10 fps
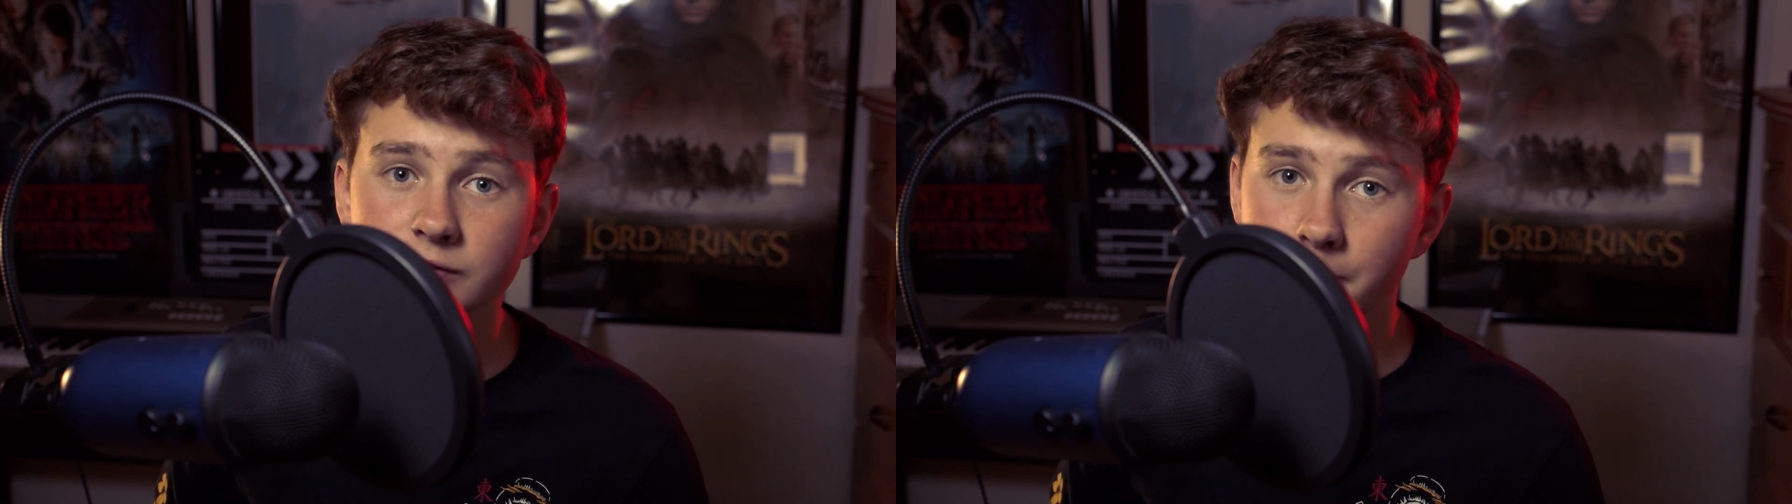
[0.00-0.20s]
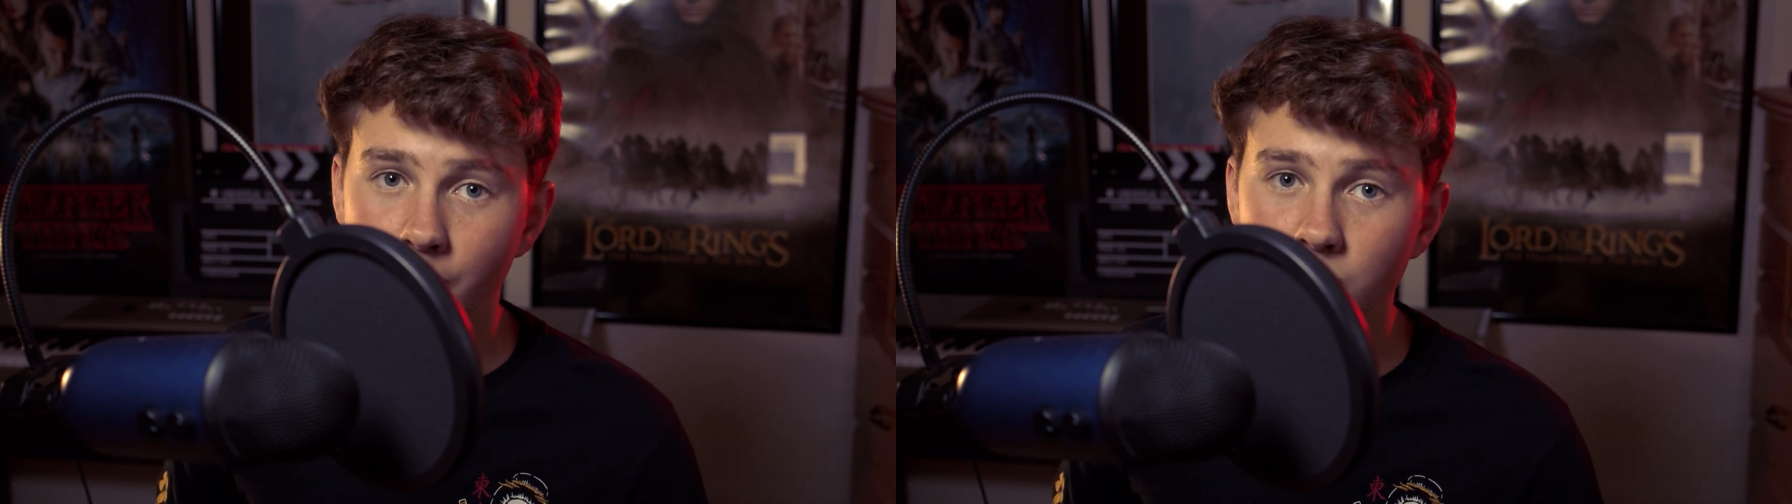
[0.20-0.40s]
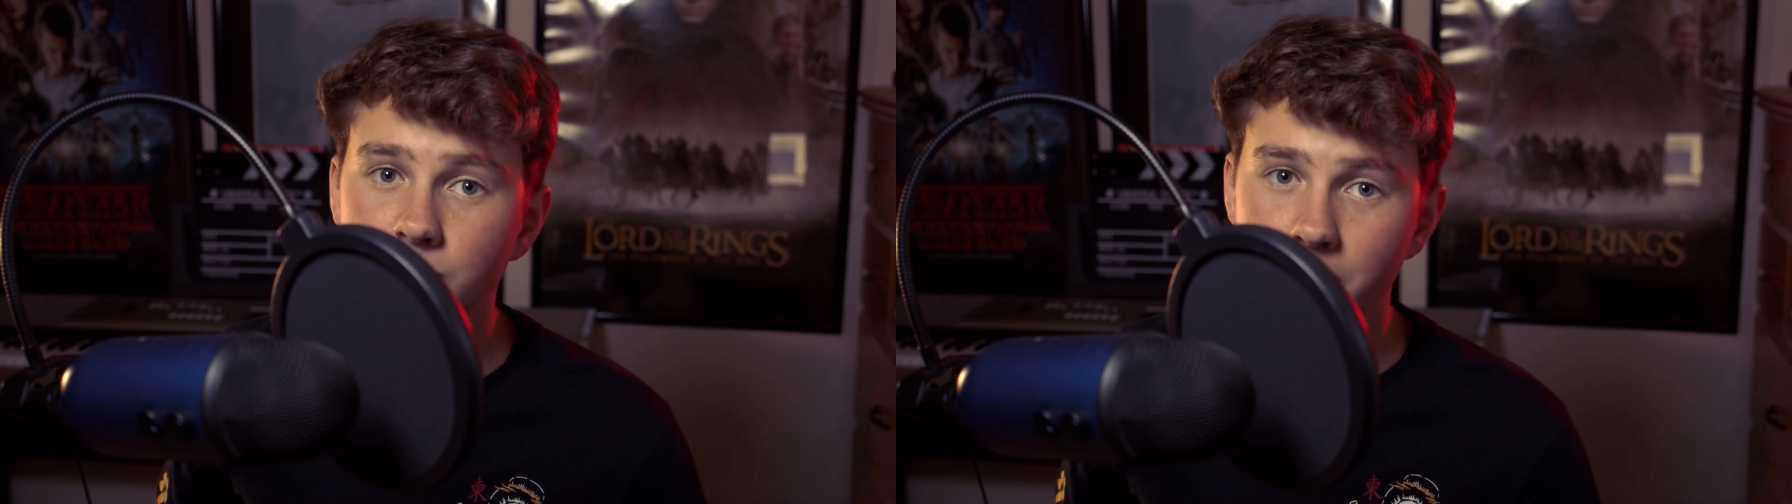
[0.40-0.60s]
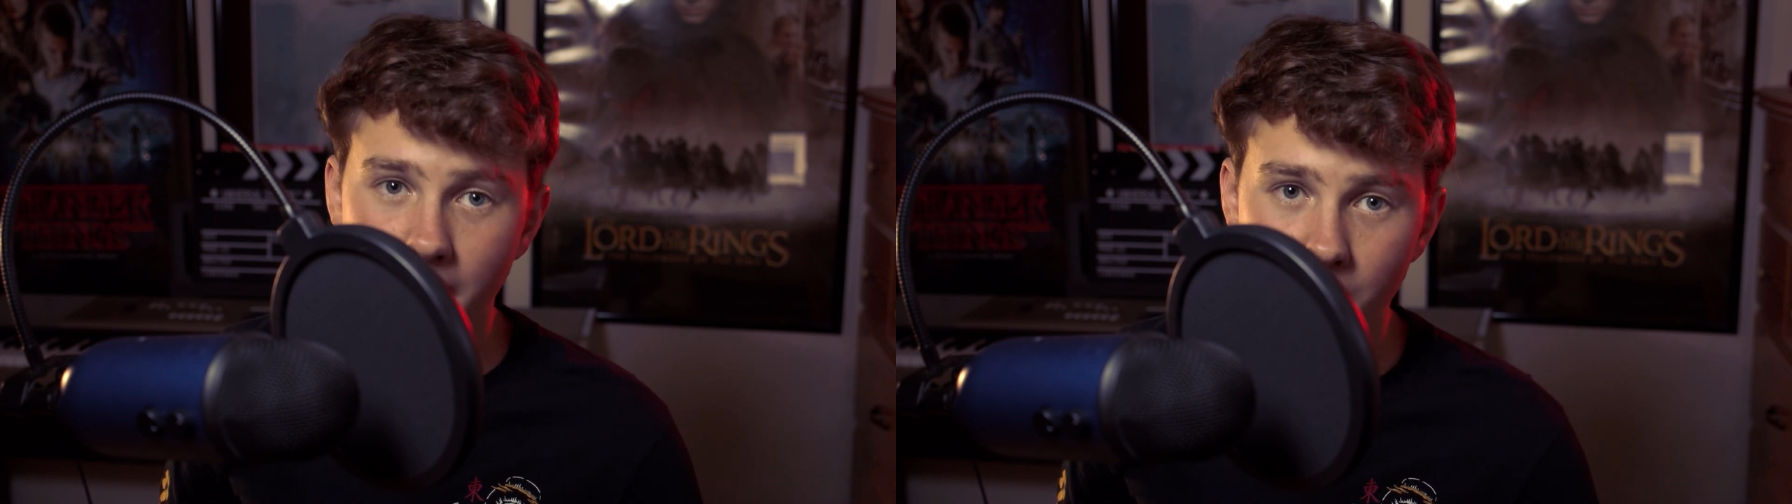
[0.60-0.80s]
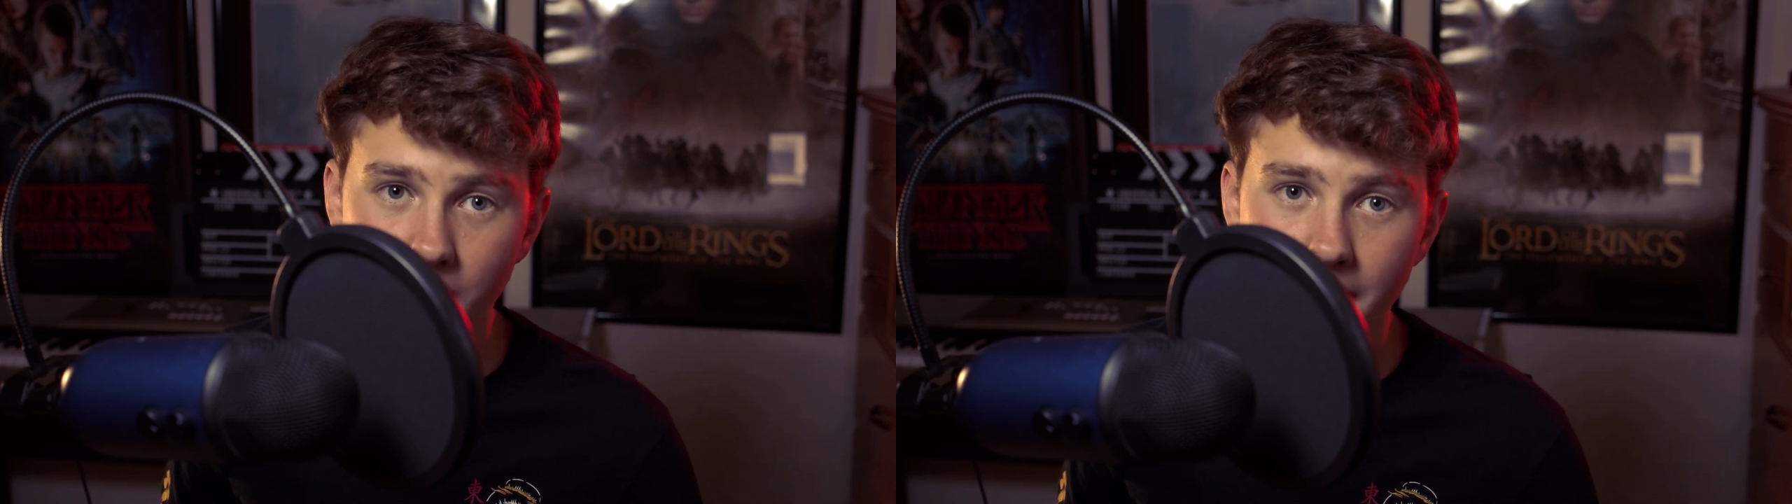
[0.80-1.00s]
I post from
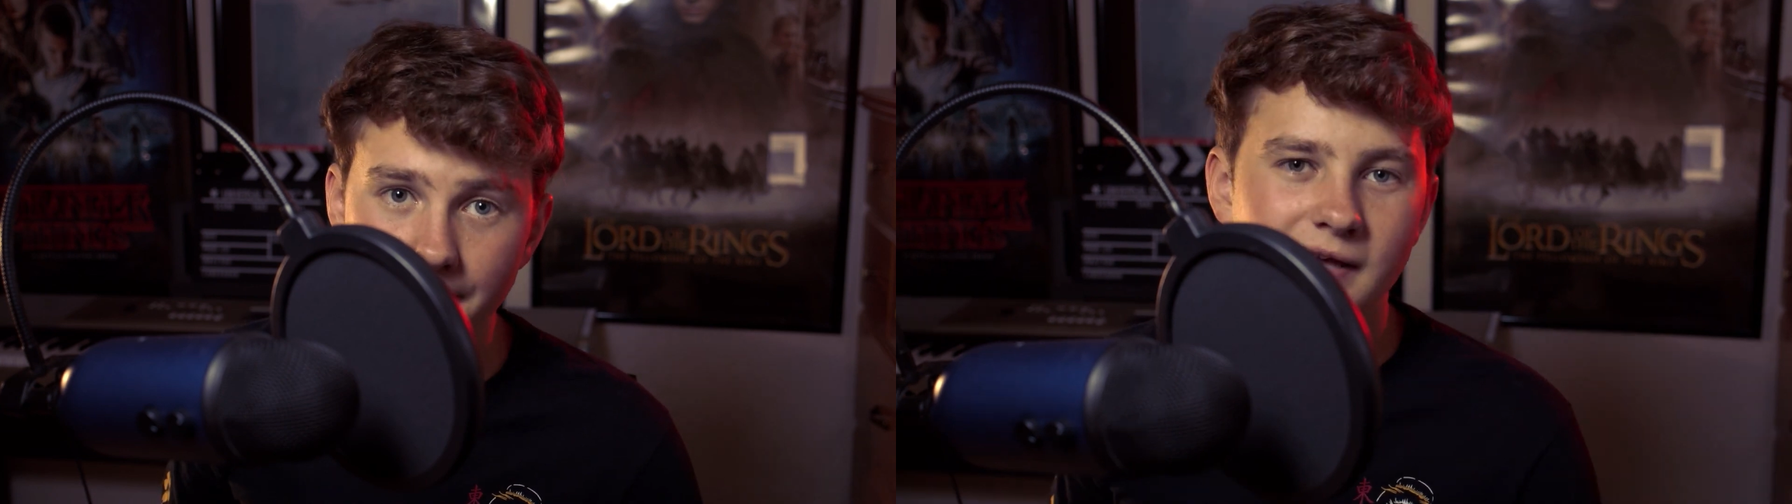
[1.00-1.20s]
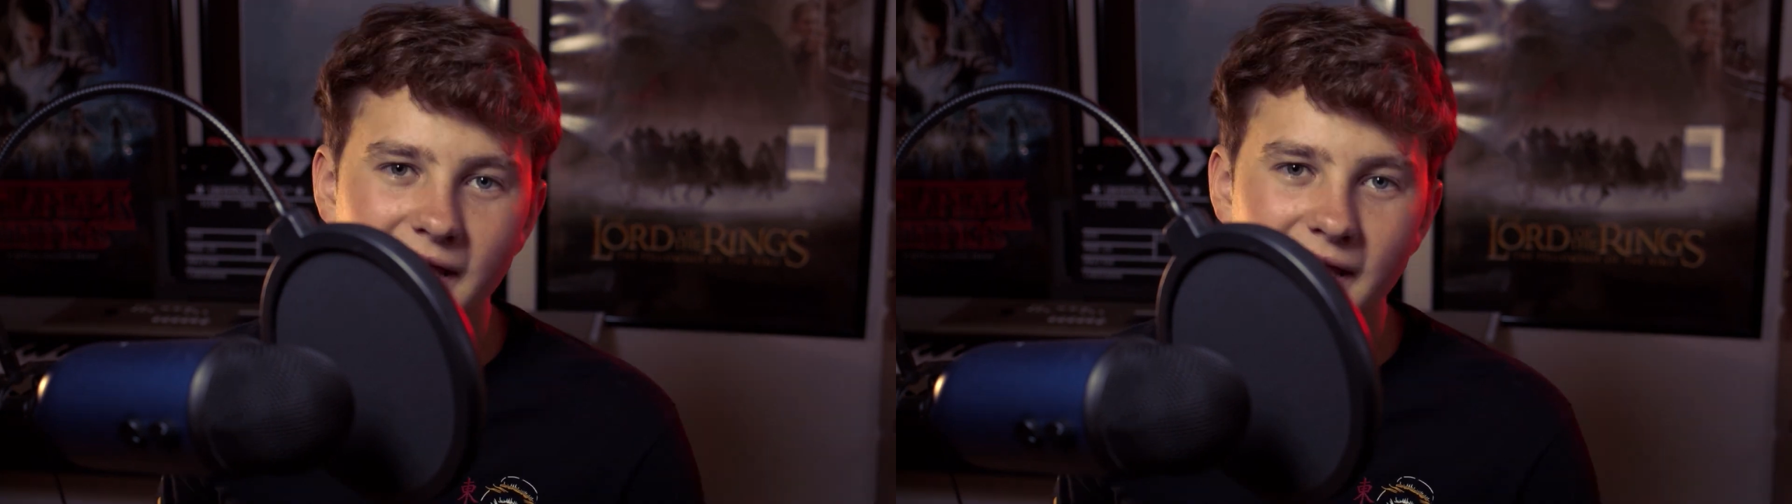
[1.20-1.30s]
now on.